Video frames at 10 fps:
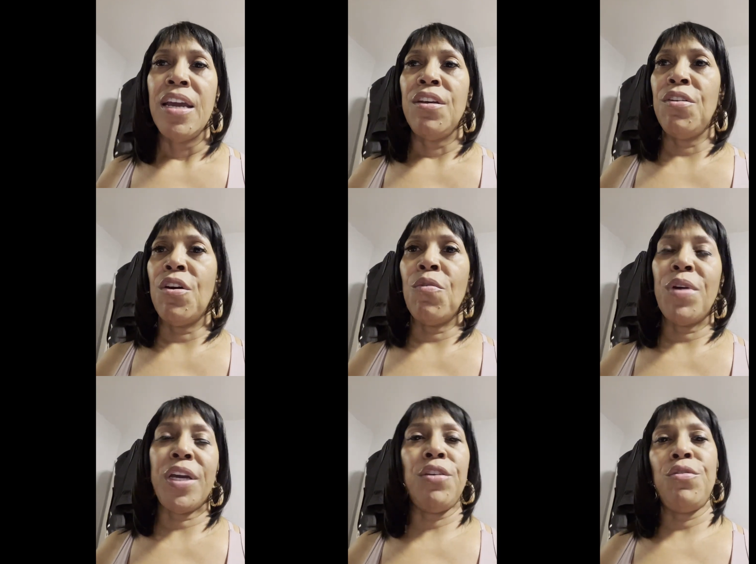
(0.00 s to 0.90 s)
You know,
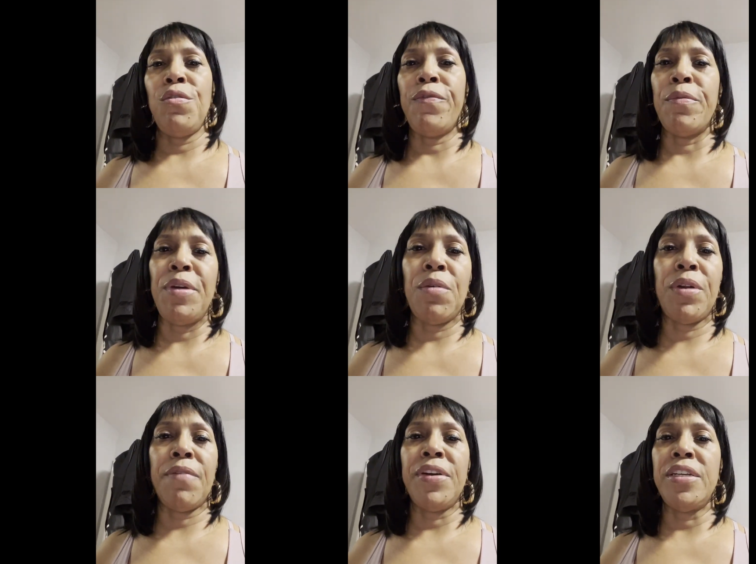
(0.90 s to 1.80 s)
what can you do for me or
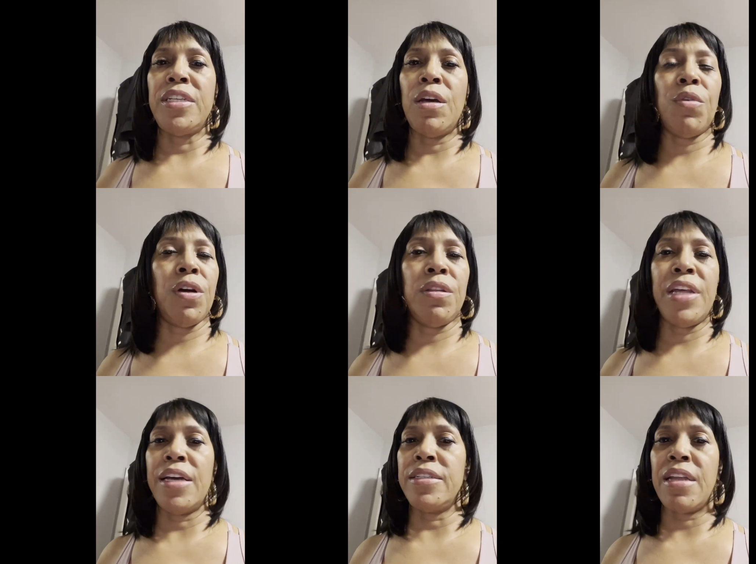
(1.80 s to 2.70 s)
whatever?" He said, "Well,
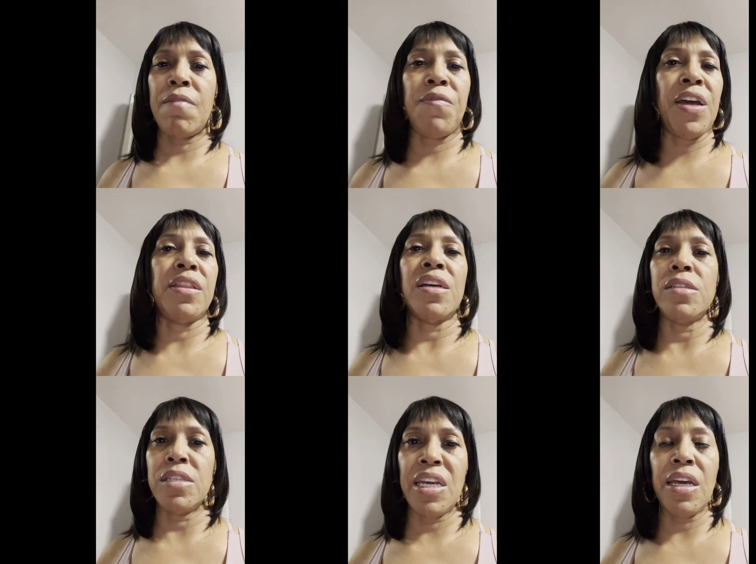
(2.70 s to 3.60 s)
that's not fat,
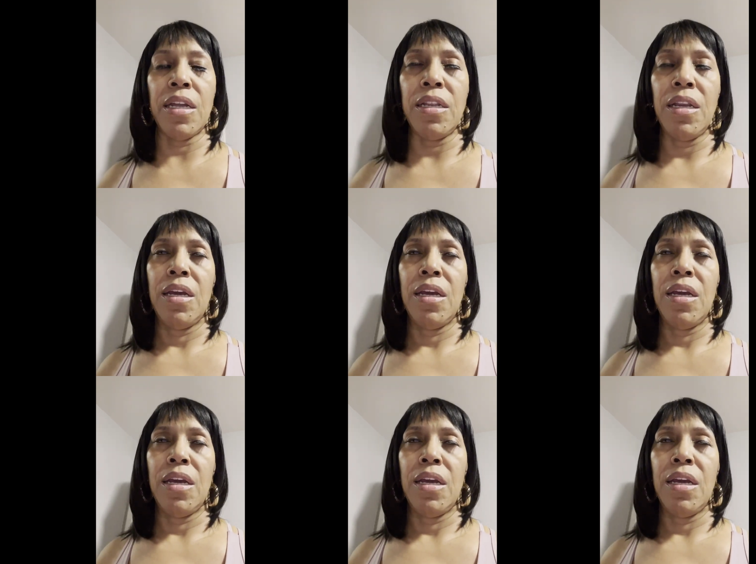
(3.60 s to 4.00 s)
that's skin."